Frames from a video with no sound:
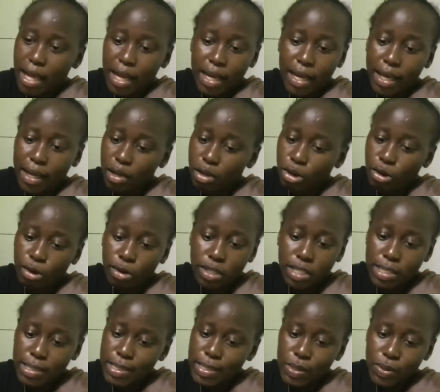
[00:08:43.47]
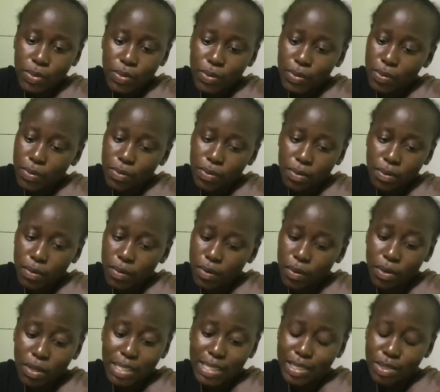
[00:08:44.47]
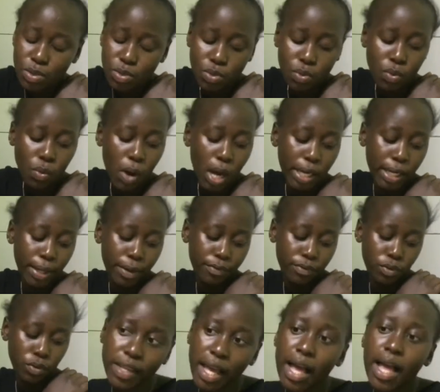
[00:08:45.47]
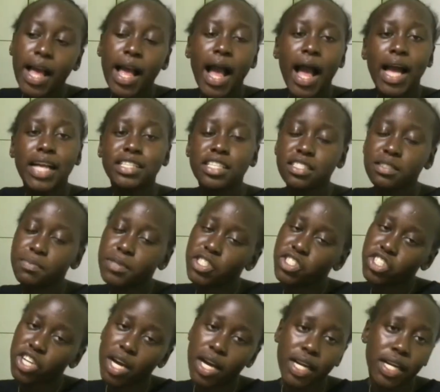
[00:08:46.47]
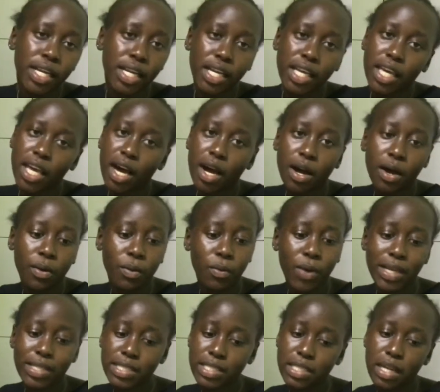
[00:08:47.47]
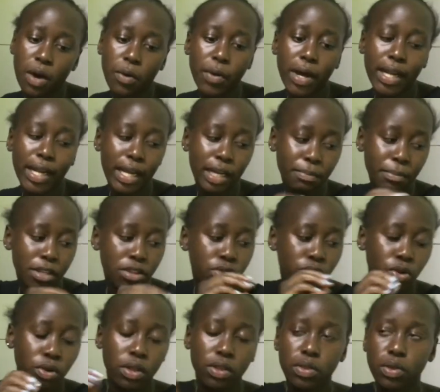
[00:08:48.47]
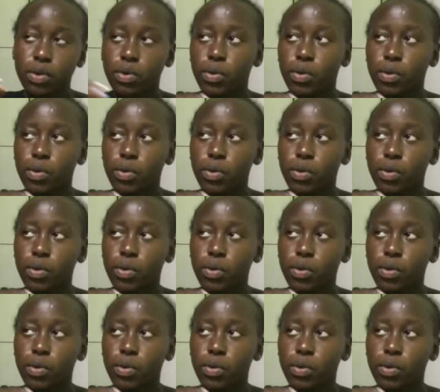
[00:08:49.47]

like, God is so wonderful. I'll just be sharing here once in a while. I'll be throwing